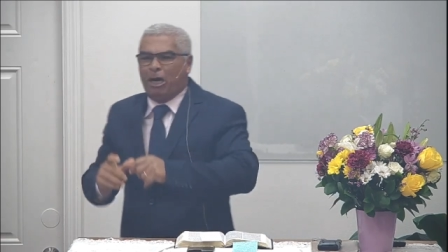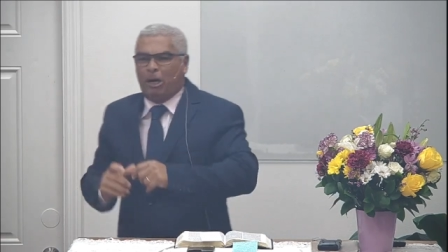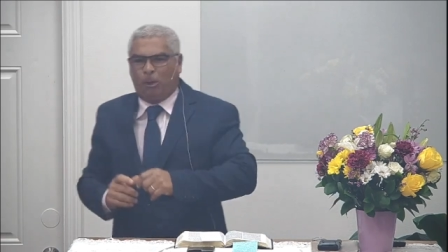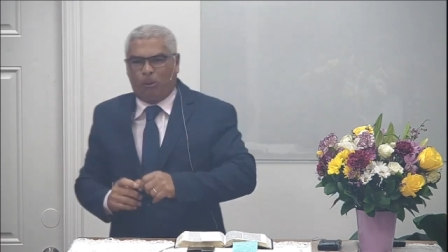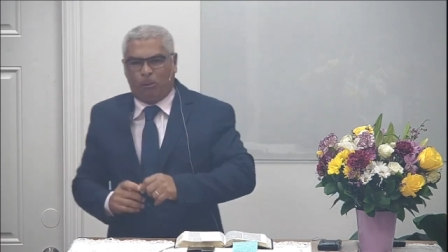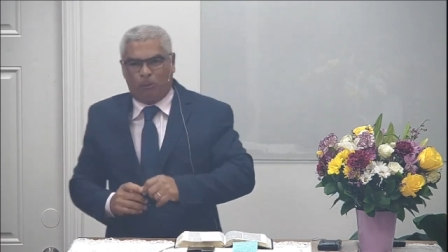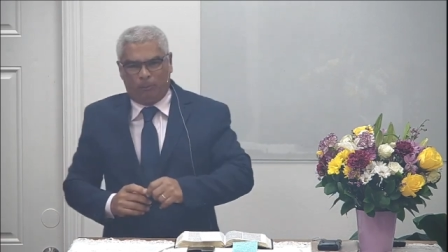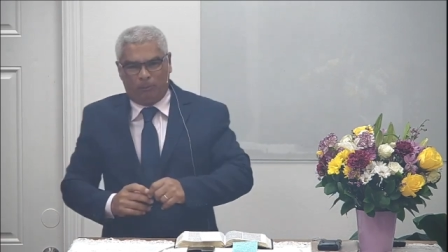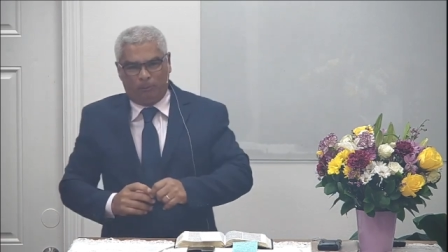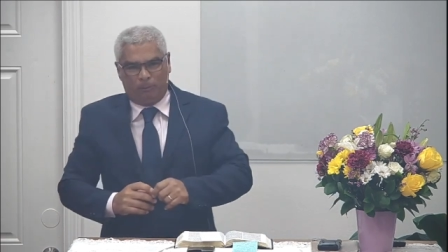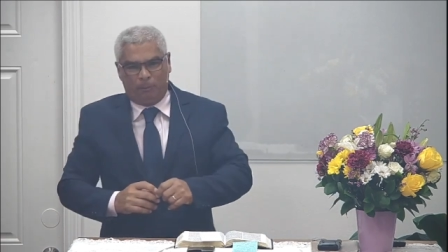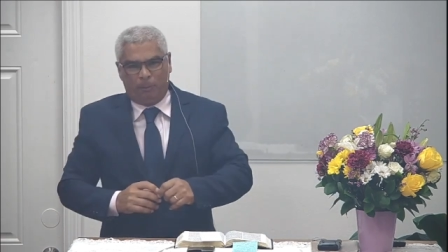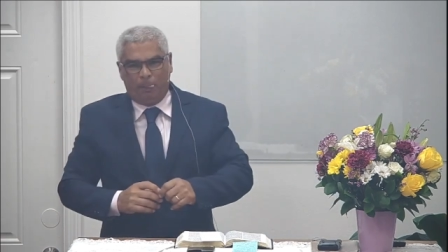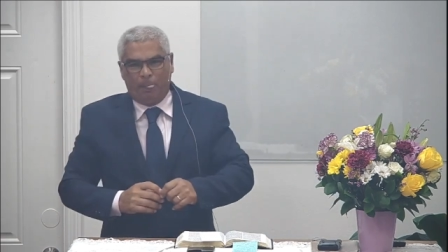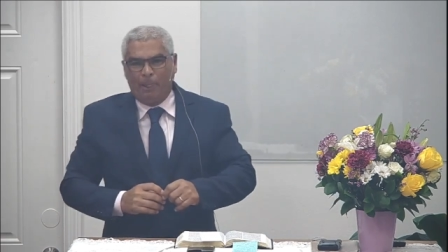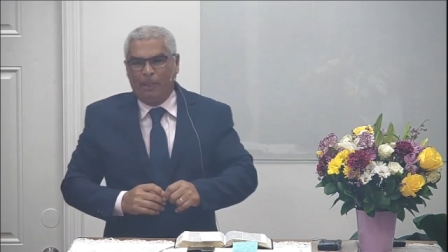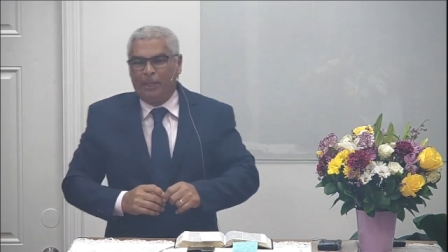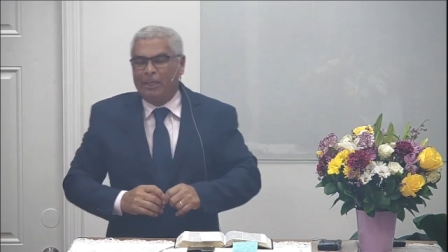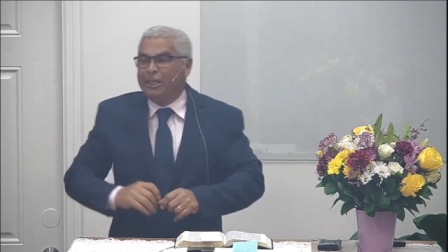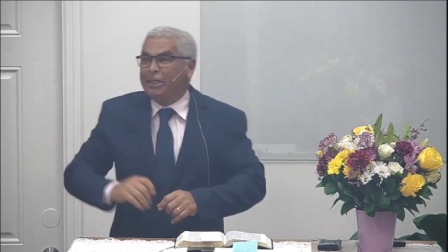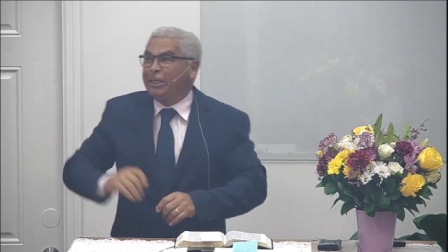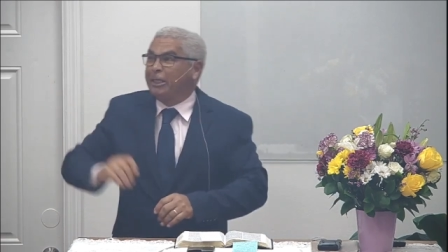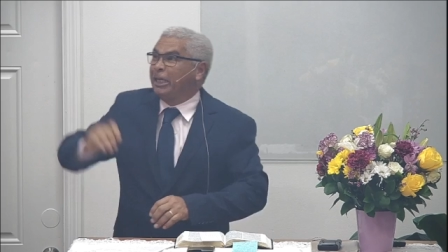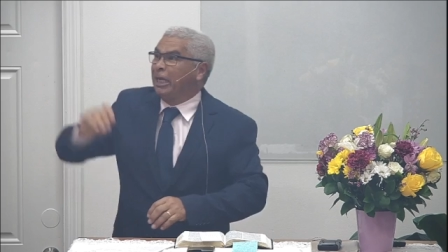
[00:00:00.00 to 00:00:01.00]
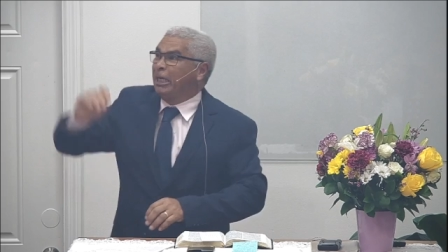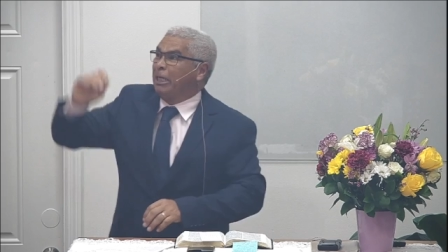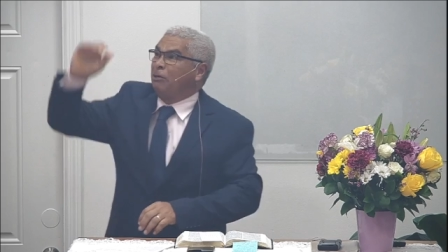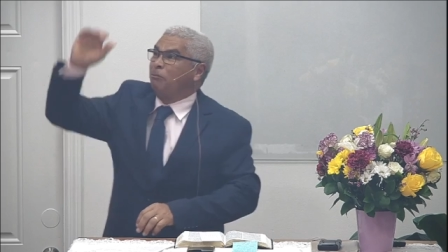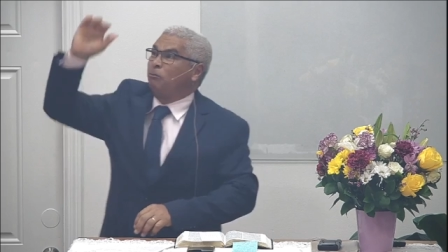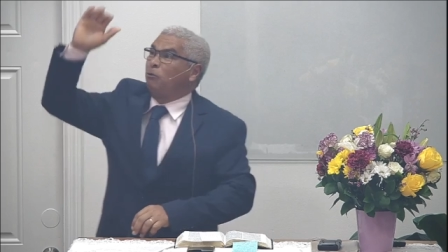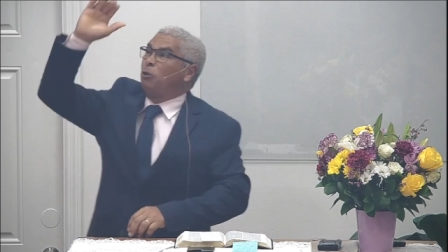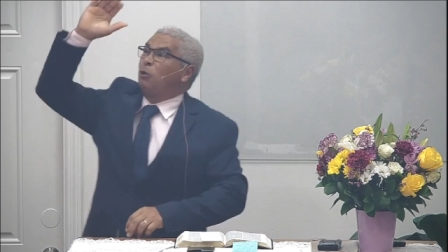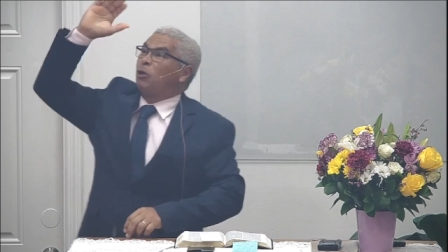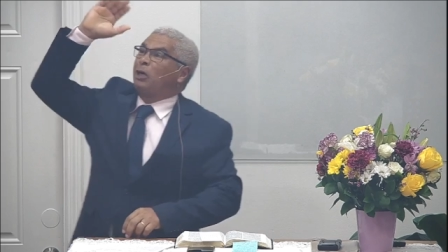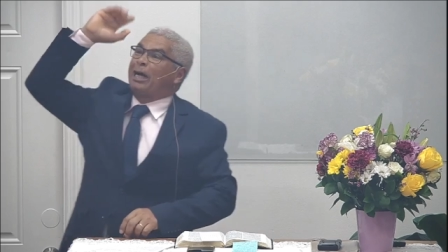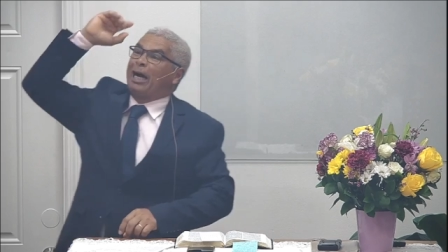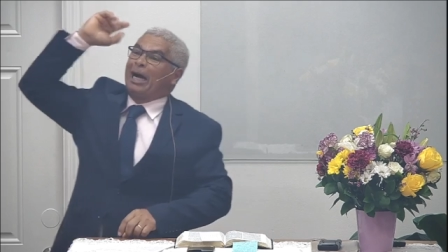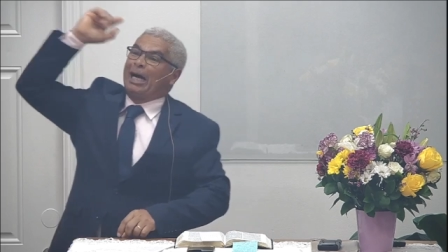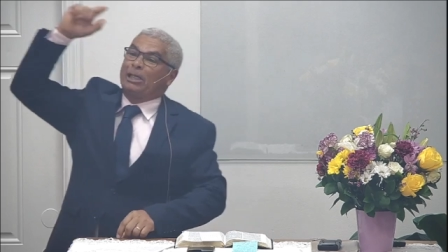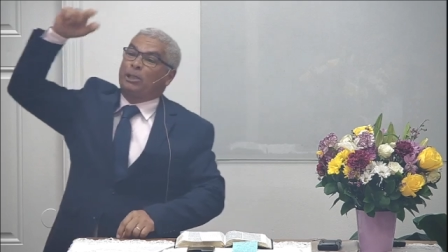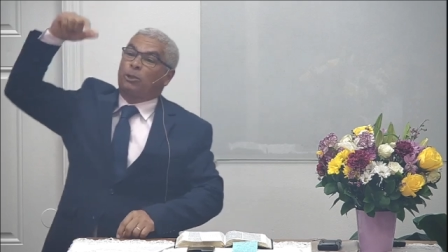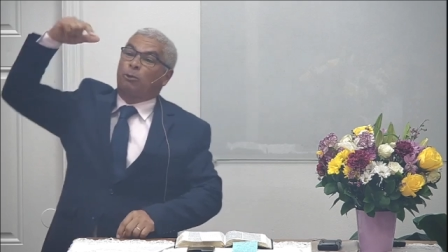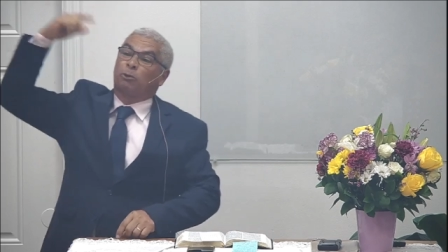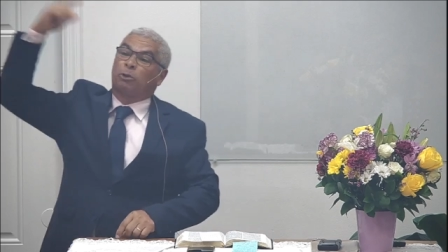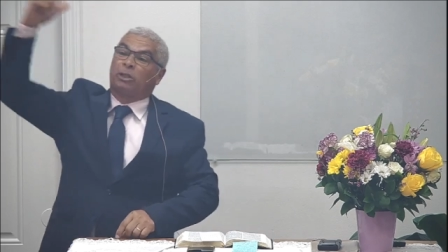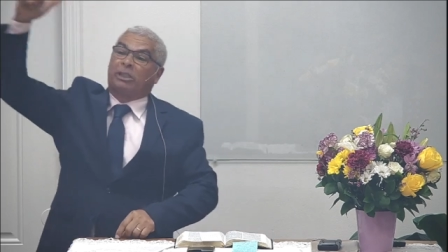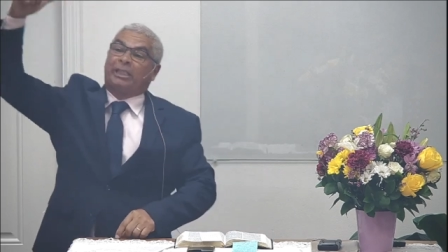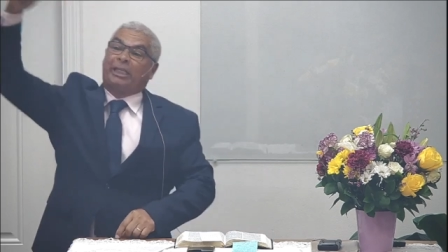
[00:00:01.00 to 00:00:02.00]
of me, that he touched
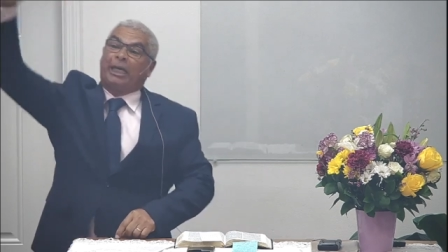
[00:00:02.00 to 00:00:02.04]
me,